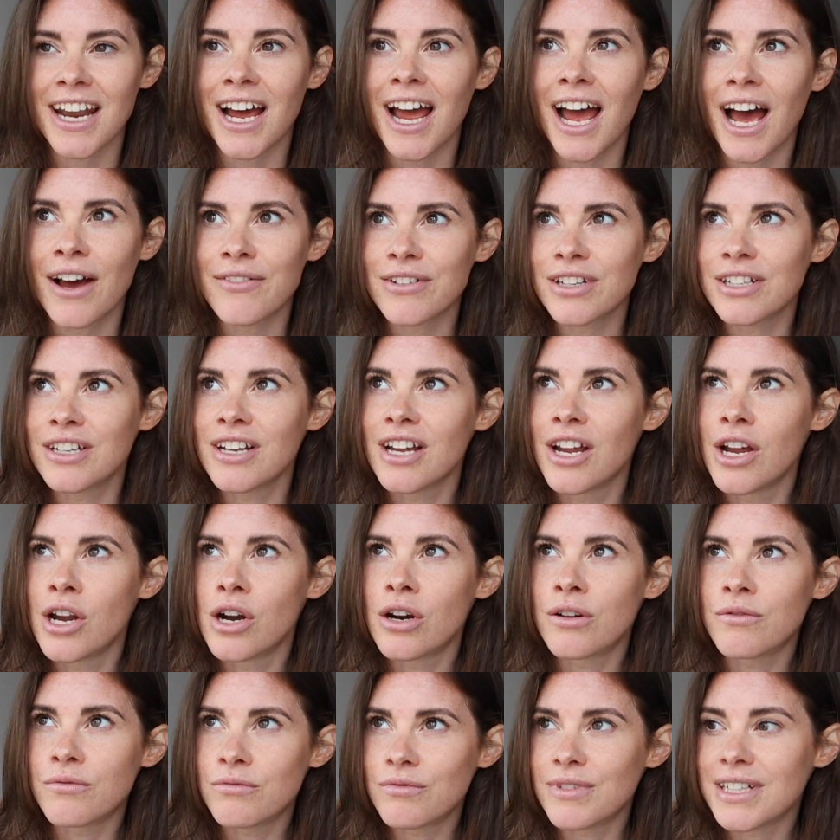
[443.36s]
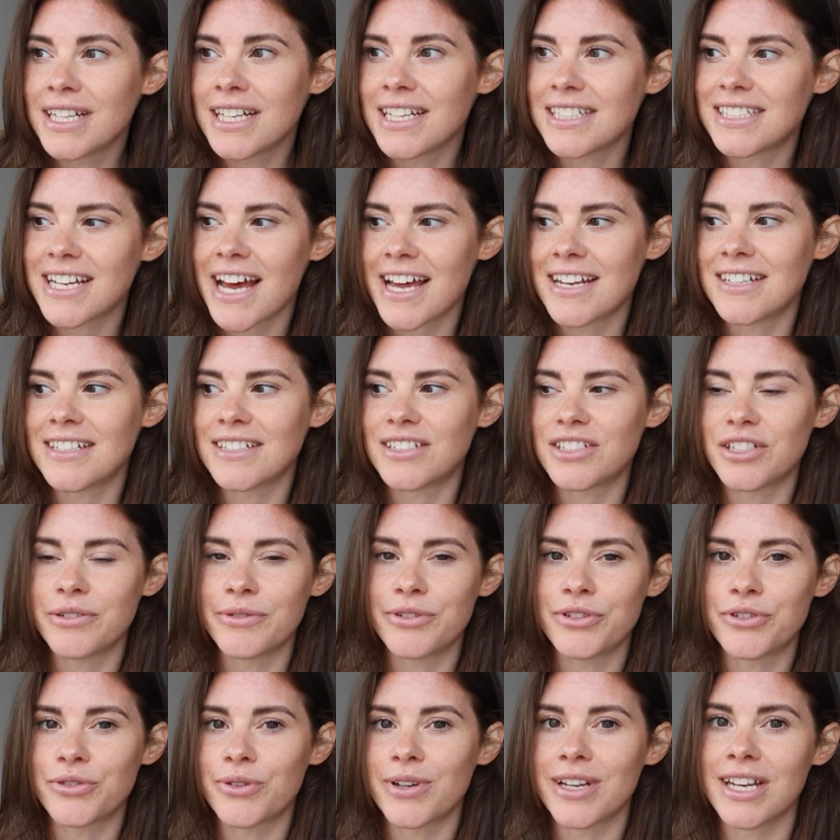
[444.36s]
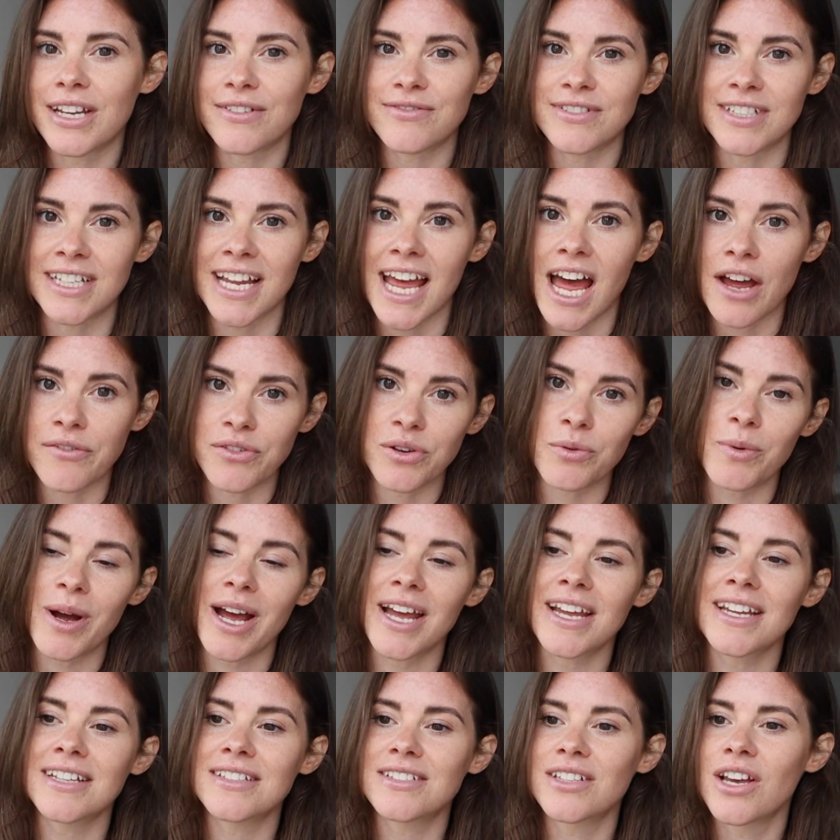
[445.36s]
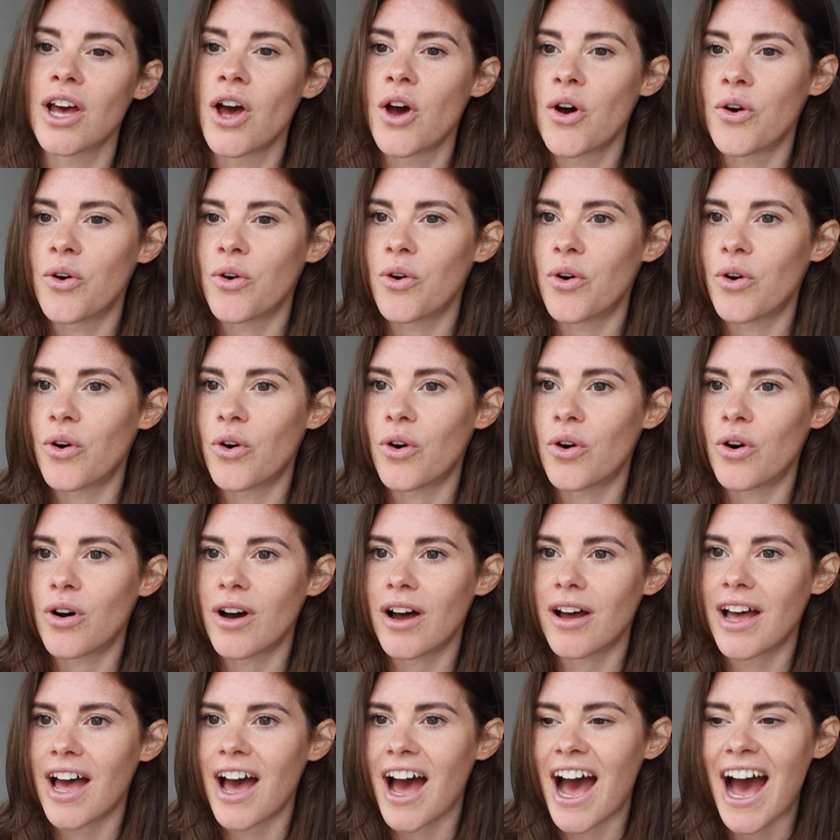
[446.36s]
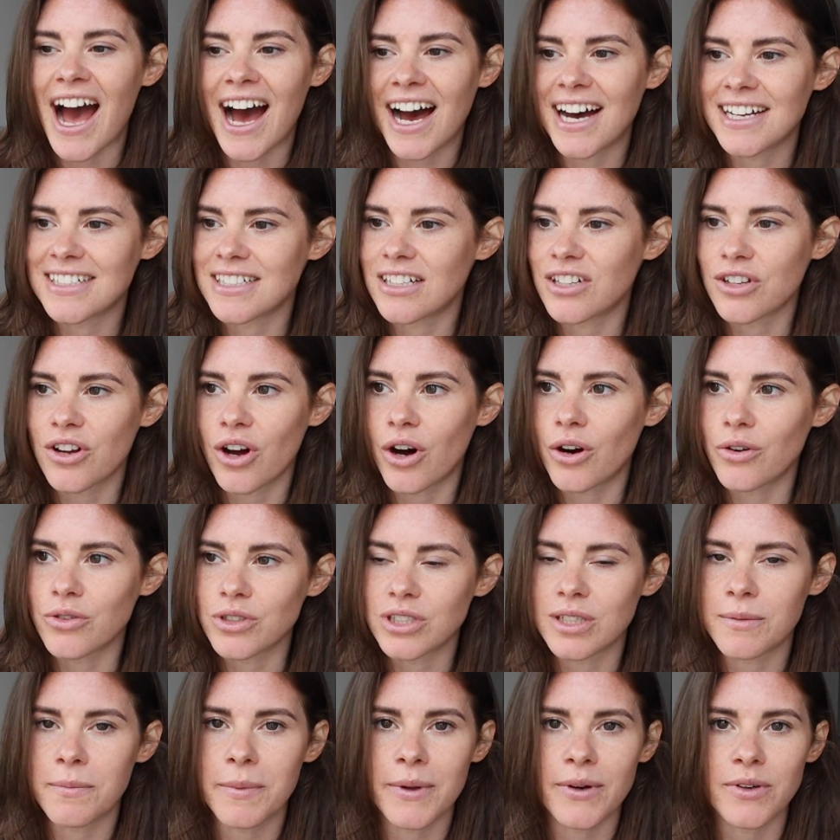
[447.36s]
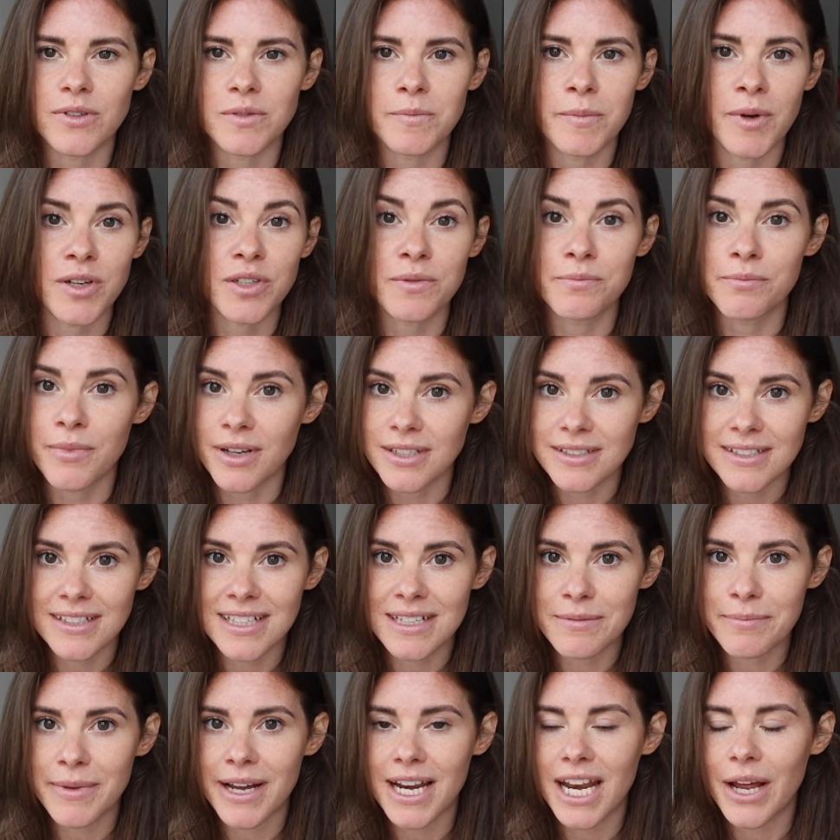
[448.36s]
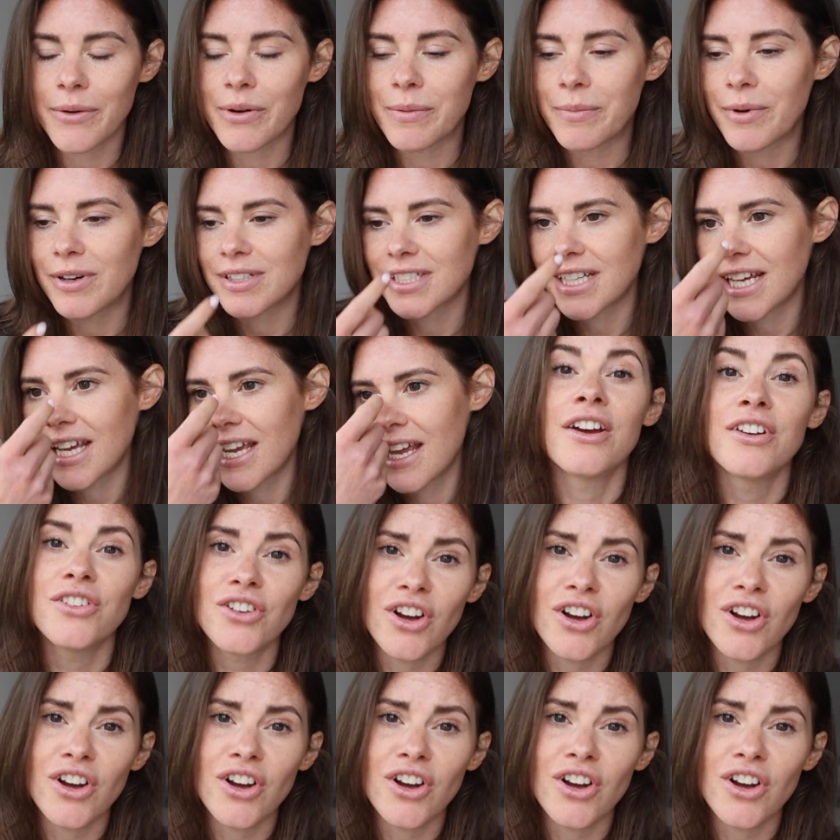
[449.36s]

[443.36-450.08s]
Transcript: I haven't really tended to enjoy lifting heavy weights or had a goal to build much muscle in my lower body.